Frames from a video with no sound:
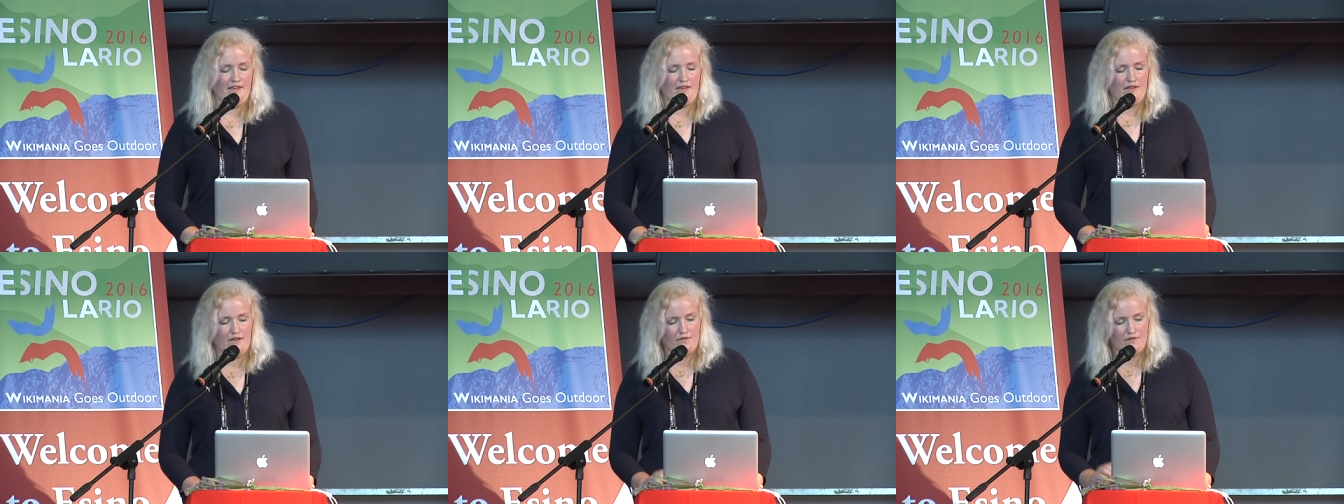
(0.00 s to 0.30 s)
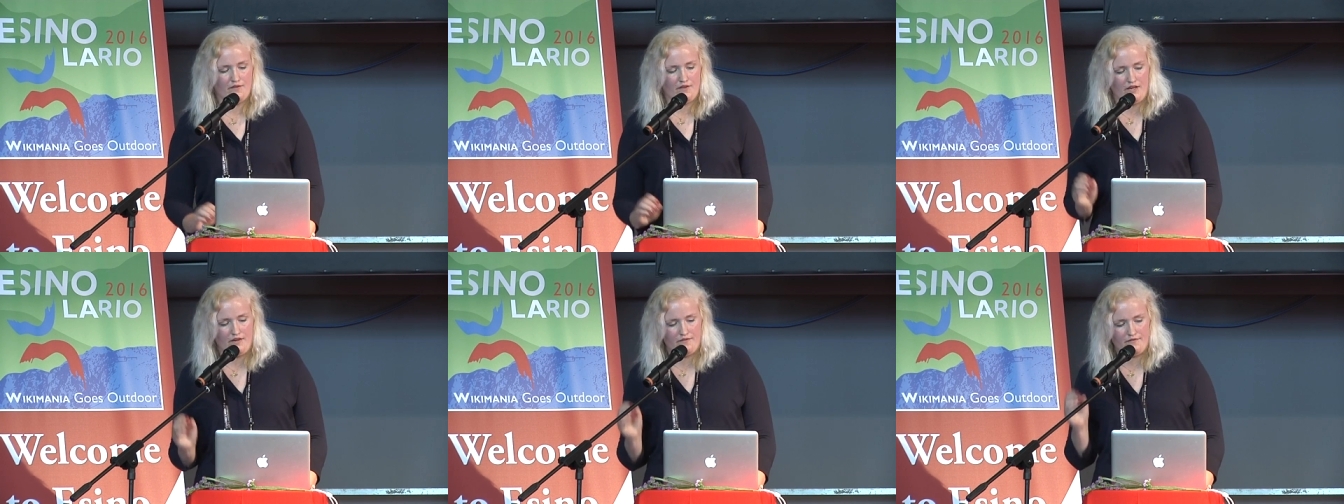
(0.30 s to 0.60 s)

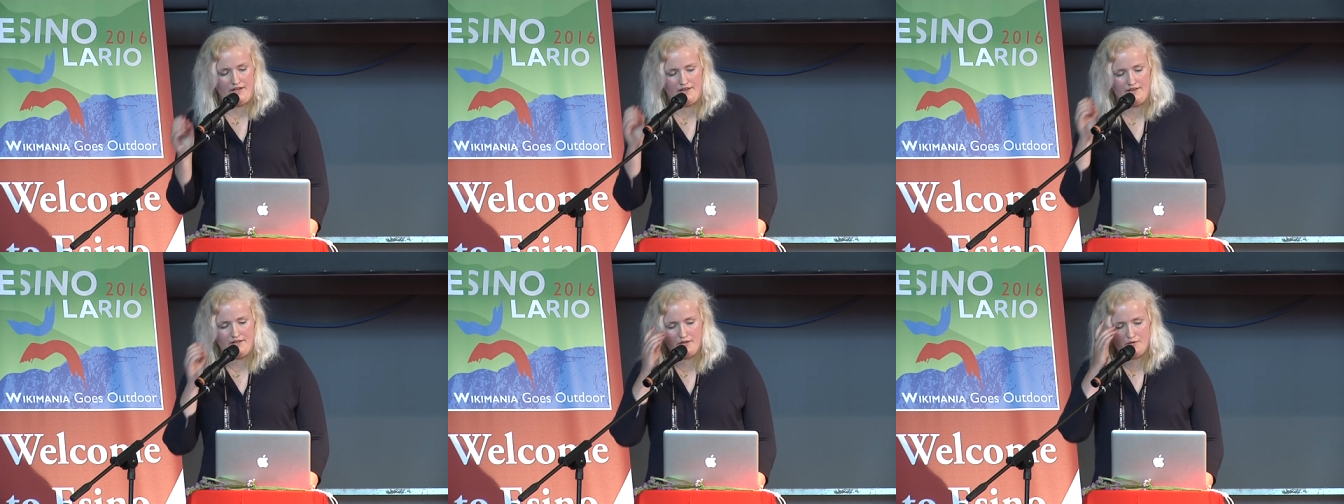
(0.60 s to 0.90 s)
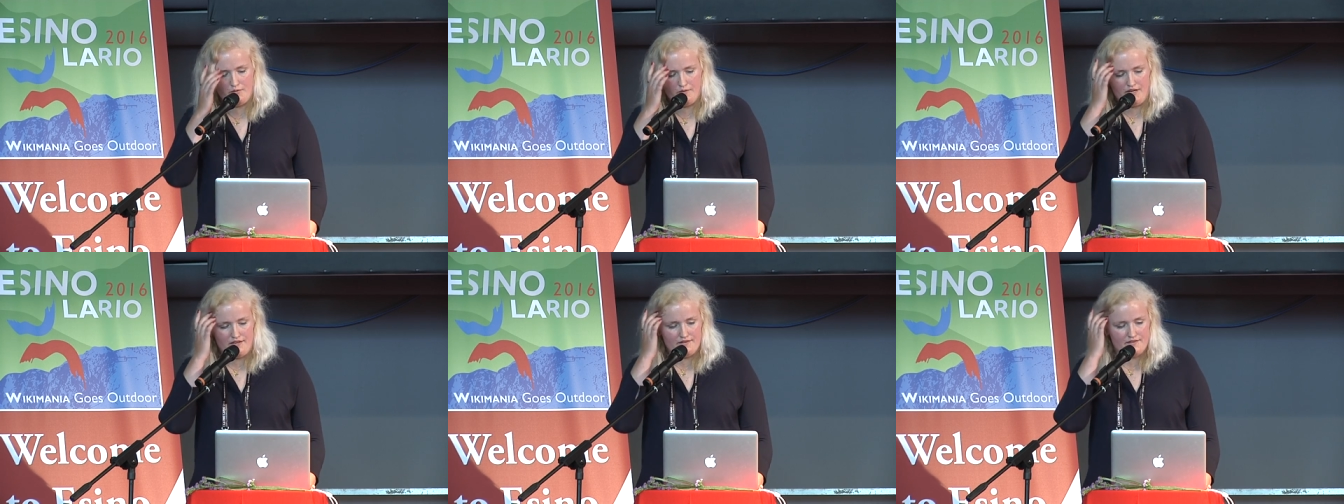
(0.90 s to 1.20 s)
If you have any
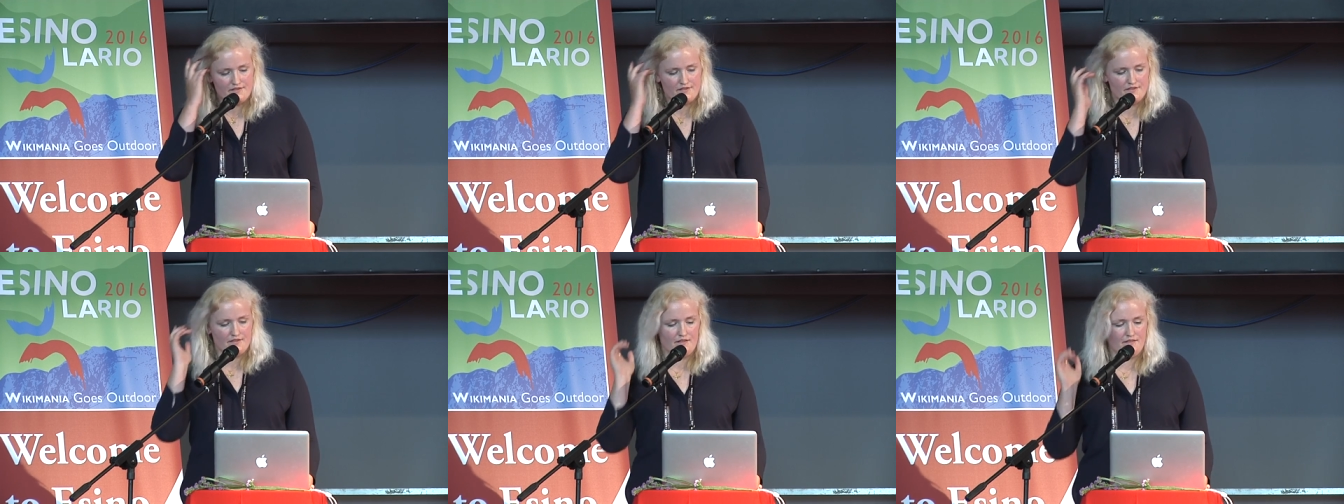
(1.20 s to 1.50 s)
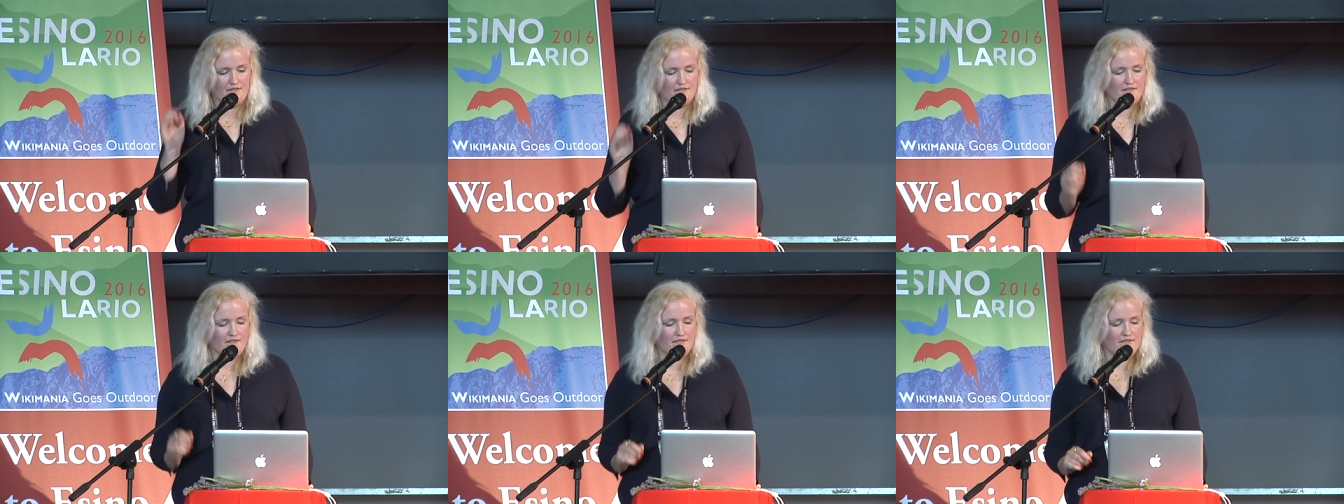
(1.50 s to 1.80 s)

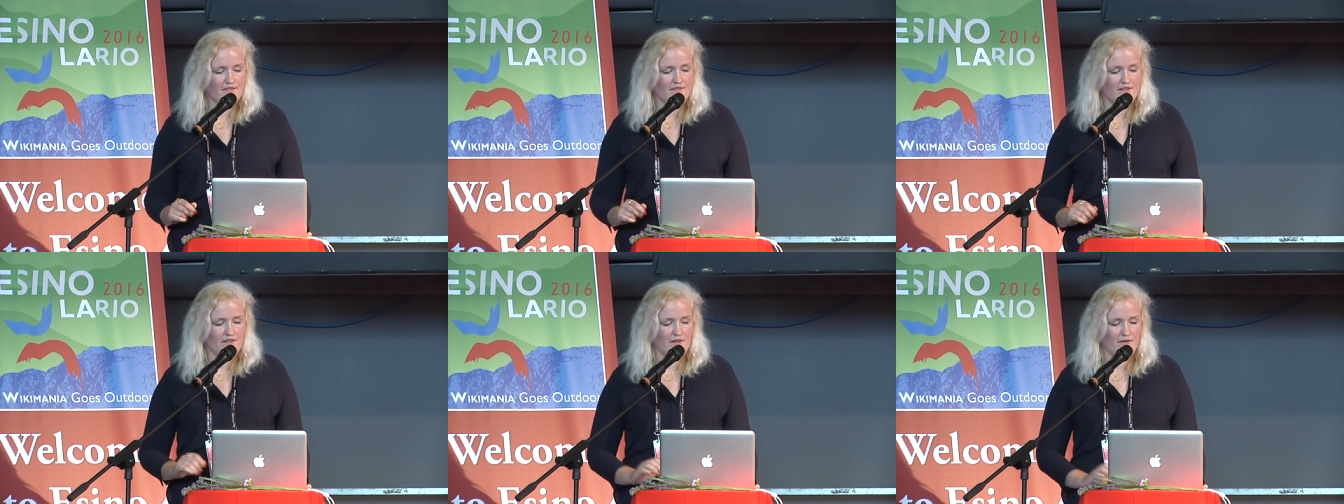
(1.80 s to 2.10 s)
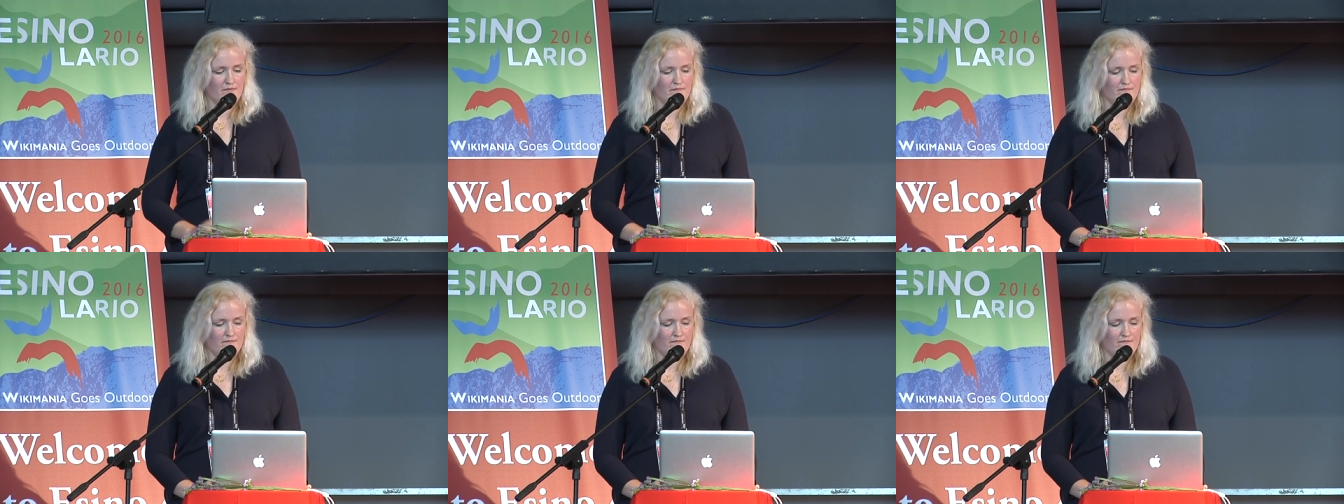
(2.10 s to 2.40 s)
questions,
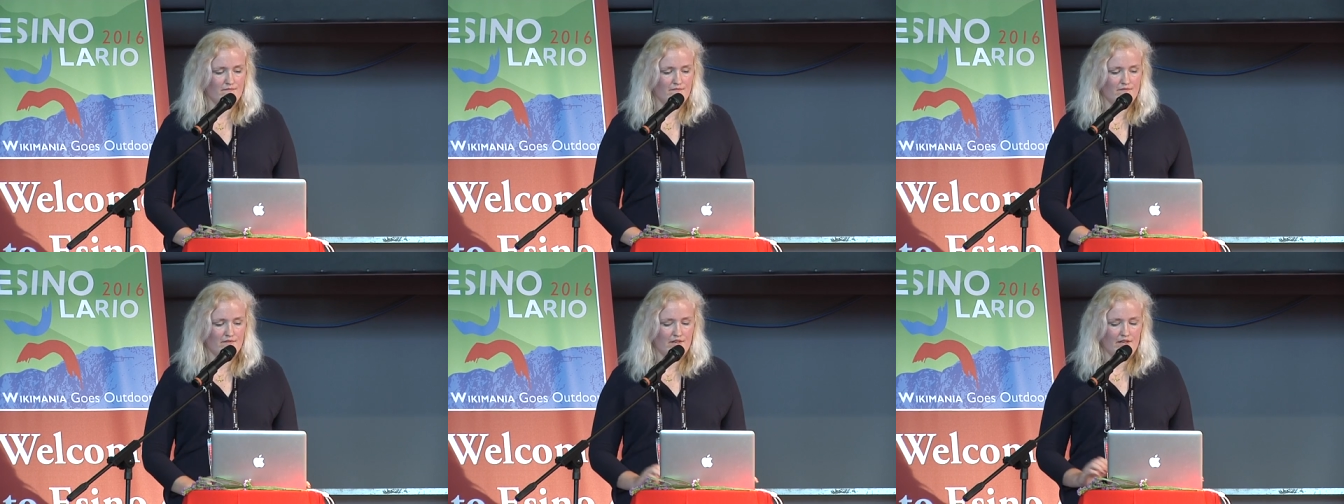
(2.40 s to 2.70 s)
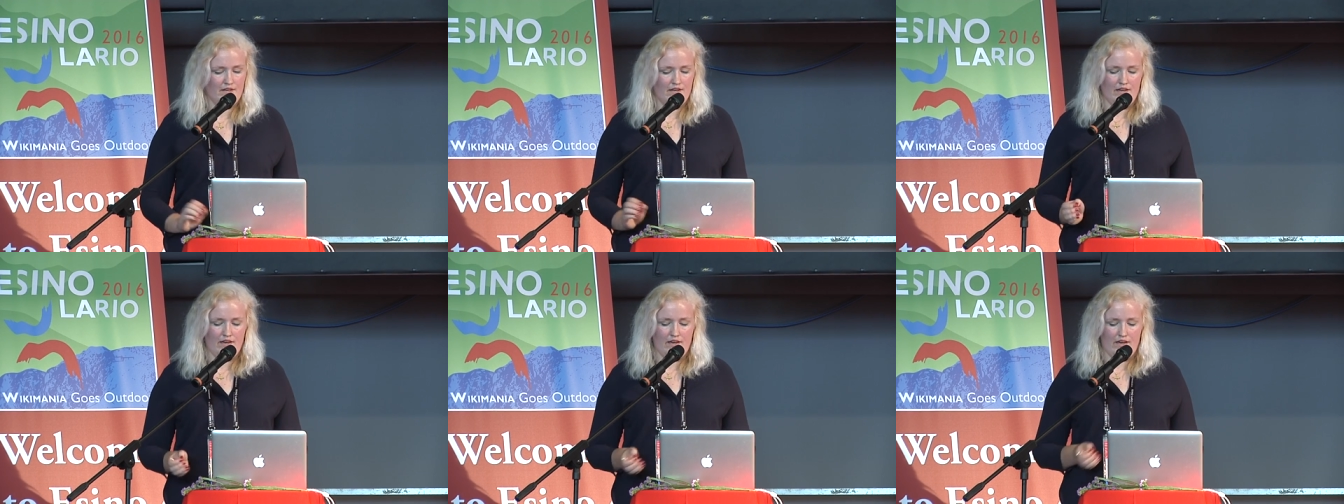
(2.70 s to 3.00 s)

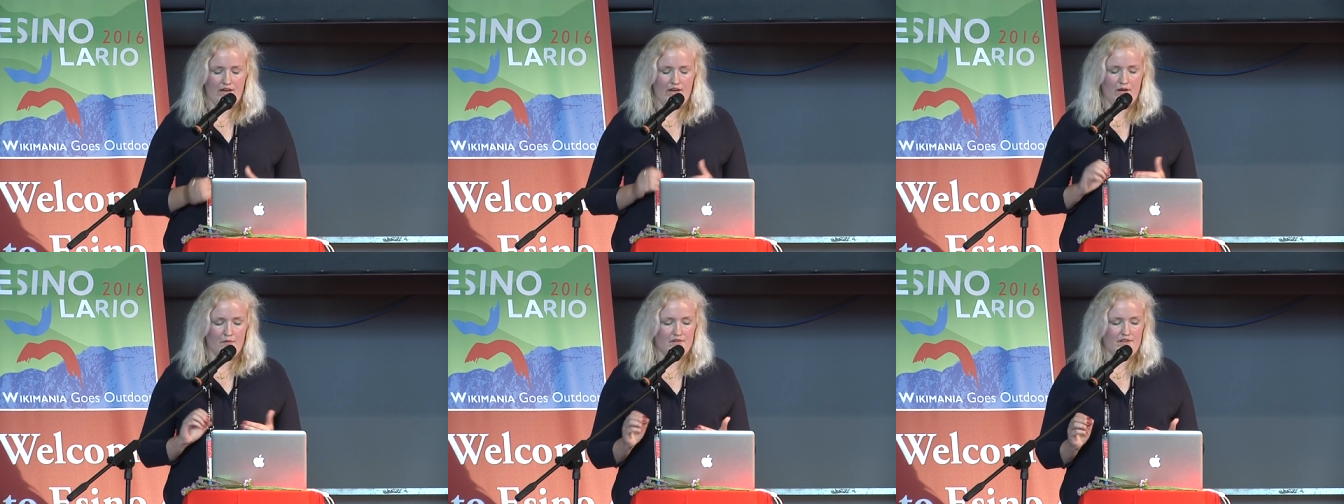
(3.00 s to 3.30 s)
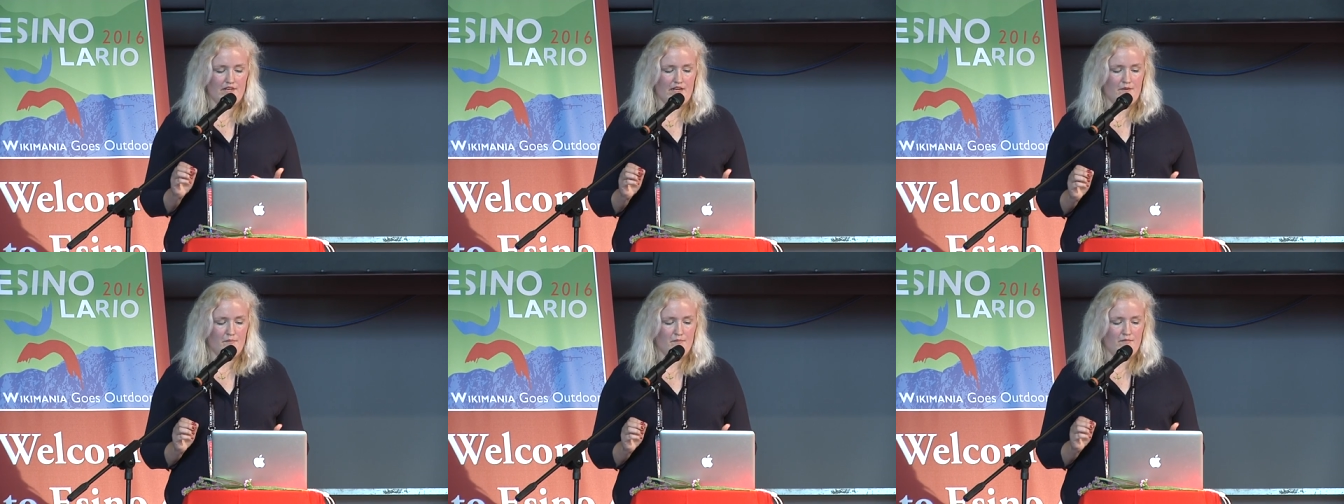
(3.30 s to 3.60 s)
I
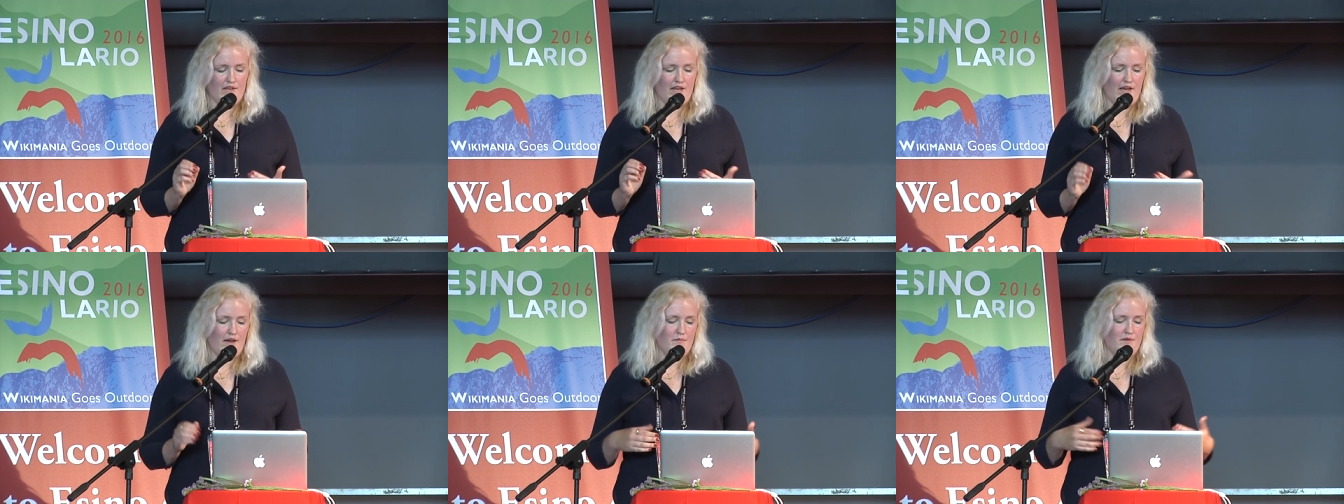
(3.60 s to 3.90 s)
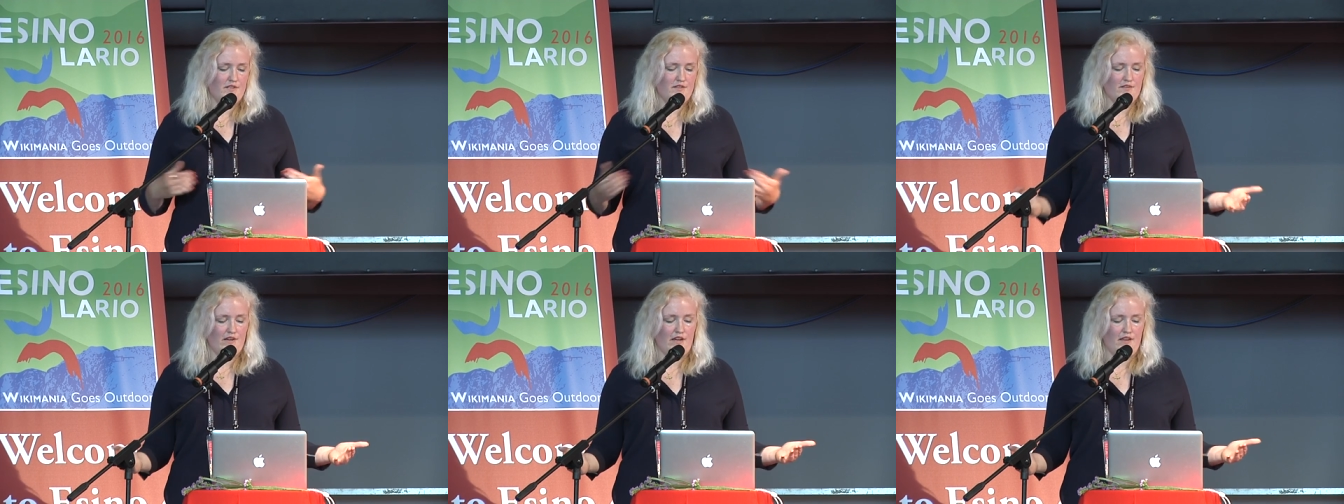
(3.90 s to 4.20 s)
would be
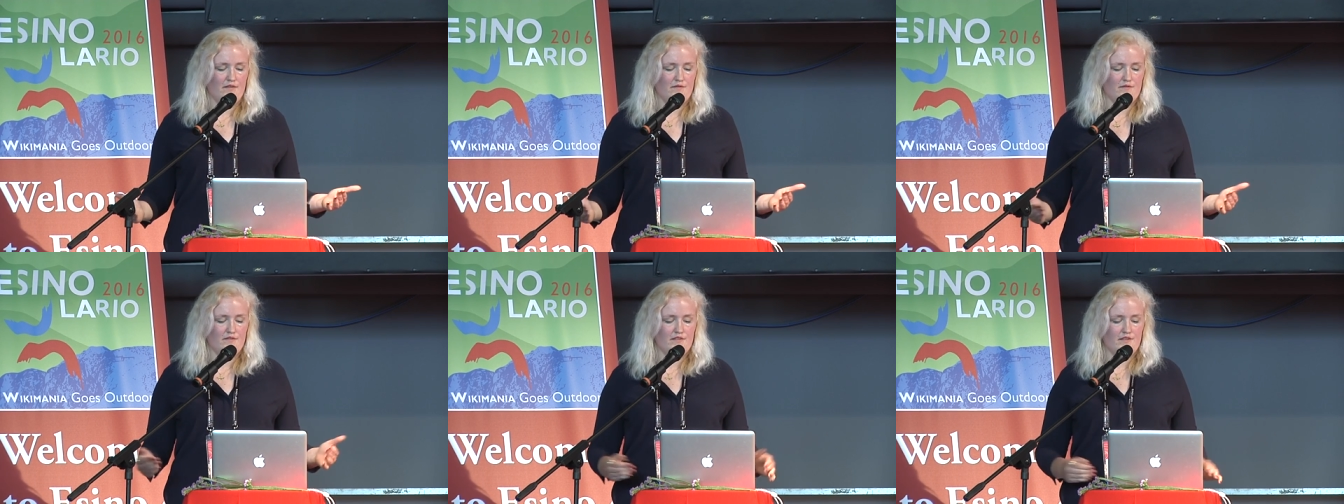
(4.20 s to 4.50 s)
happy to answer